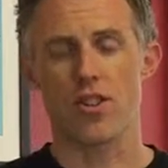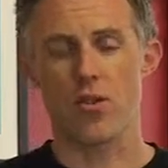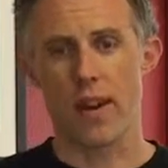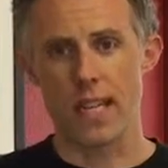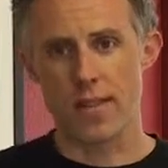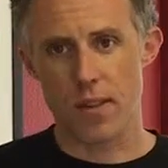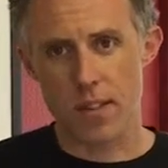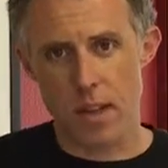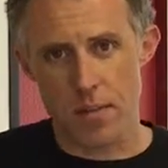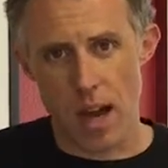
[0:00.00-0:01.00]
Transverse
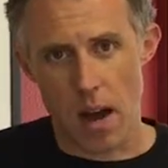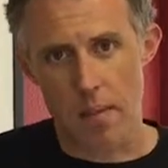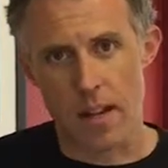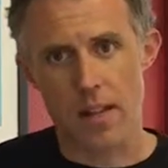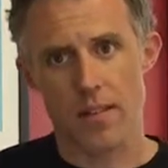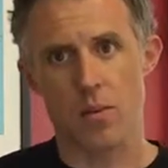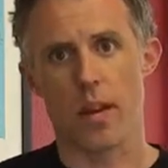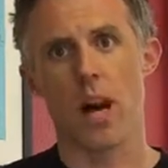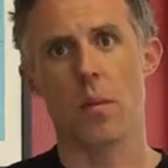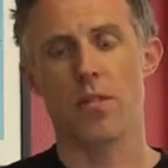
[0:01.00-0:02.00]
abdominis is what
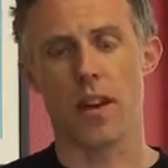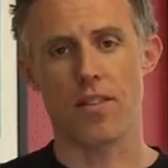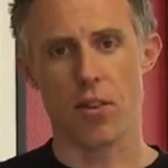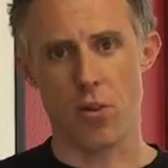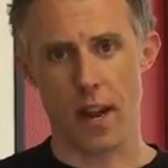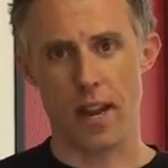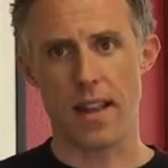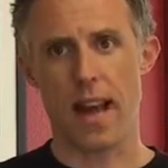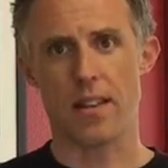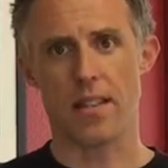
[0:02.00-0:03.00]
helps us create
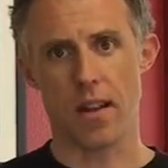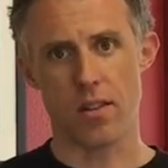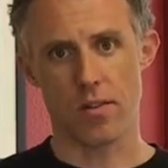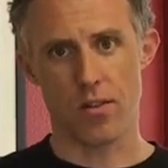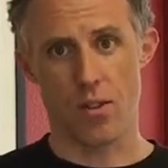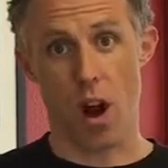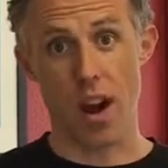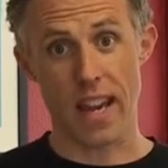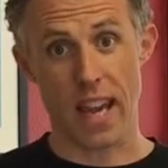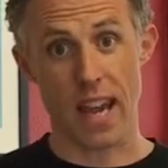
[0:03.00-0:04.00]
that sense of
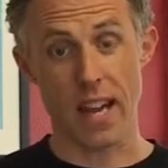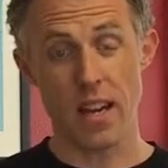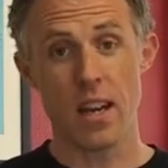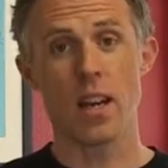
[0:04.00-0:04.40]
drawing in